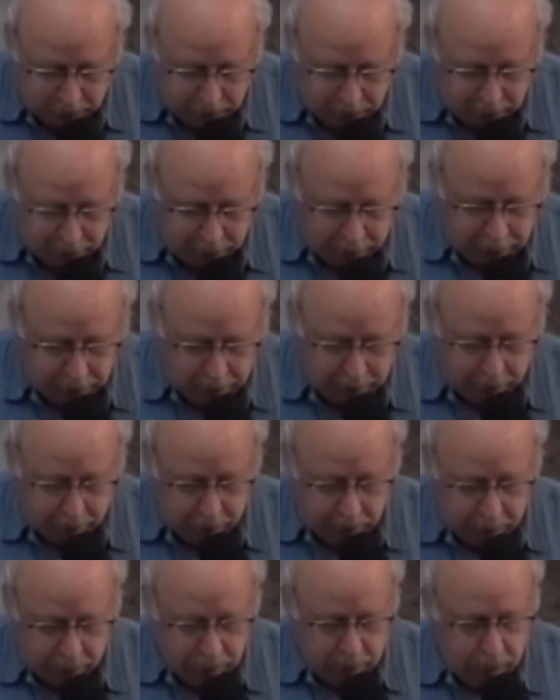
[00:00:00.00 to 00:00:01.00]

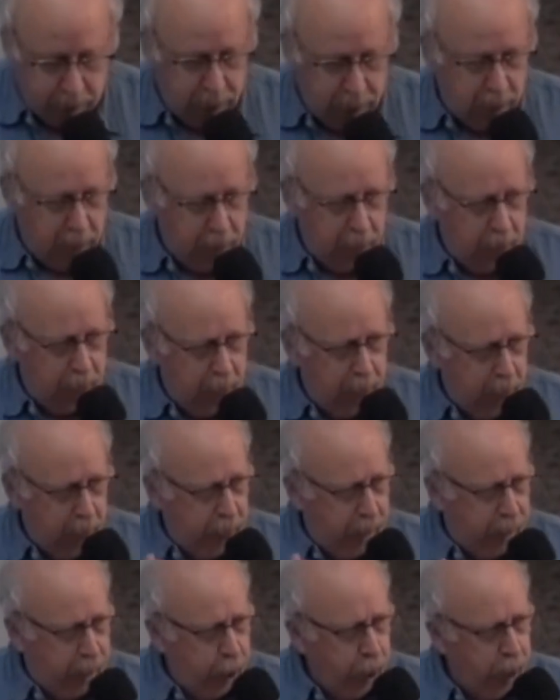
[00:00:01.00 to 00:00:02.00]
And
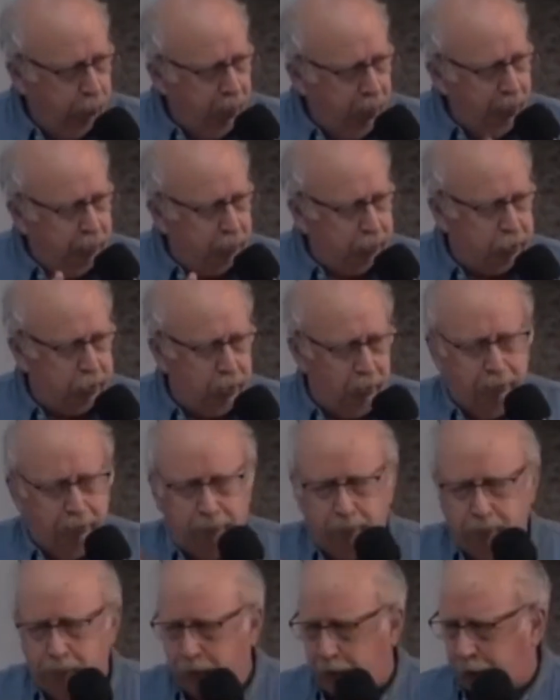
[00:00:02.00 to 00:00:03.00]
if you make
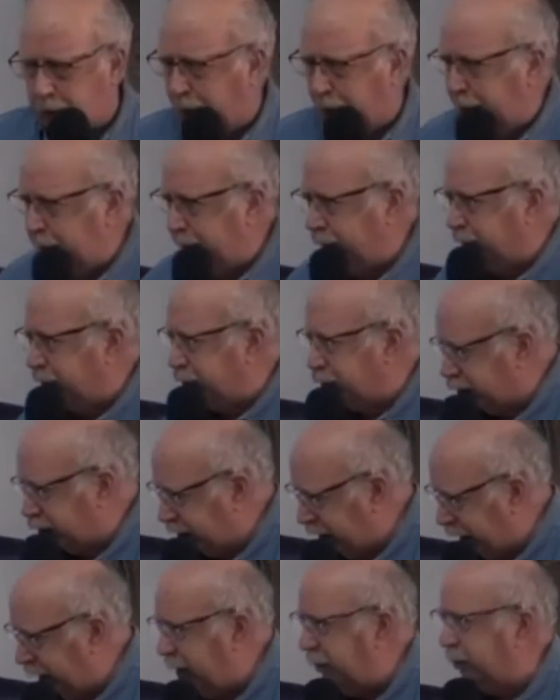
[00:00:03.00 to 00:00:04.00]
some kind of a
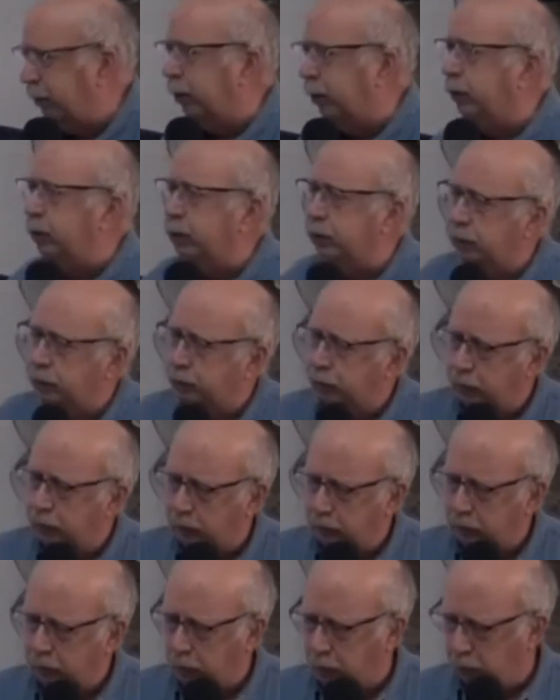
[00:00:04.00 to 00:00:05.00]
statement,
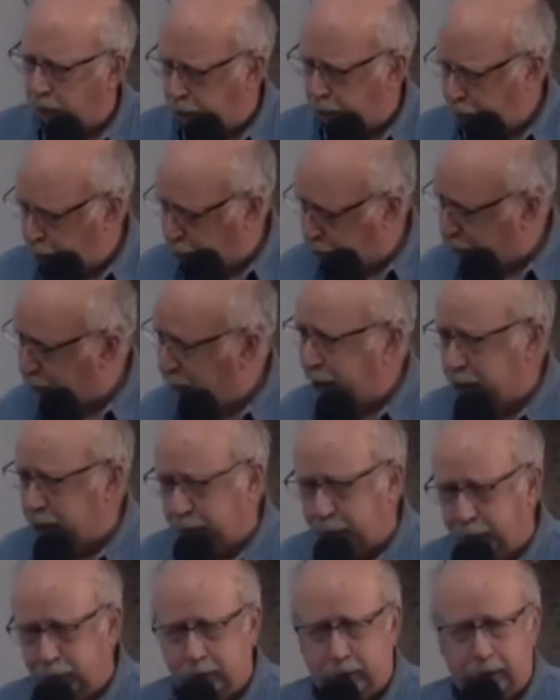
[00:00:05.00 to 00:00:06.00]
or you say
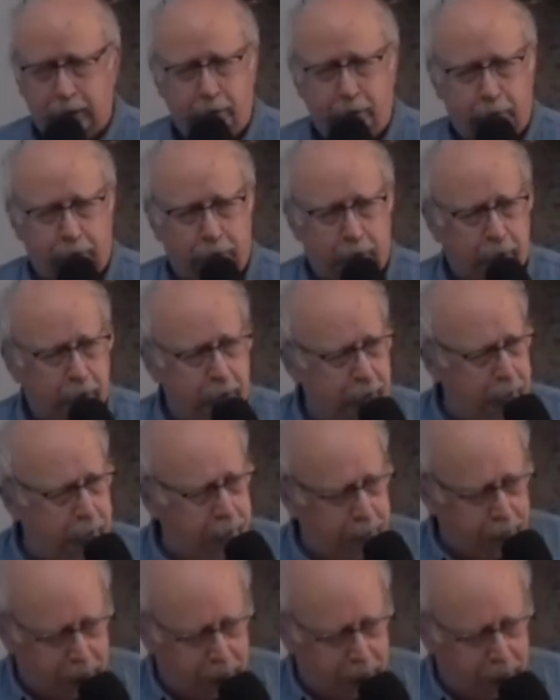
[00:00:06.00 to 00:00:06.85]
specifically in the